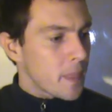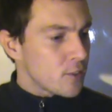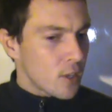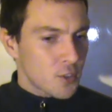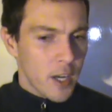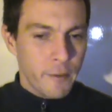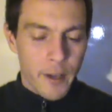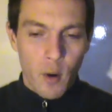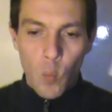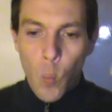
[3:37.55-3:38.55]
And so I was trying to
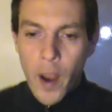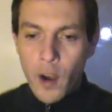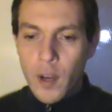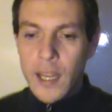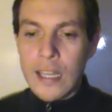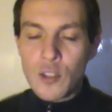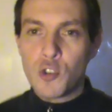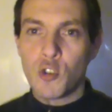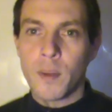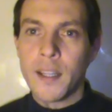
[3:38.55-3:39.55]
figure out where Ian
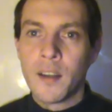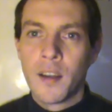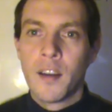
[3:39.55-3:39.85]
Juby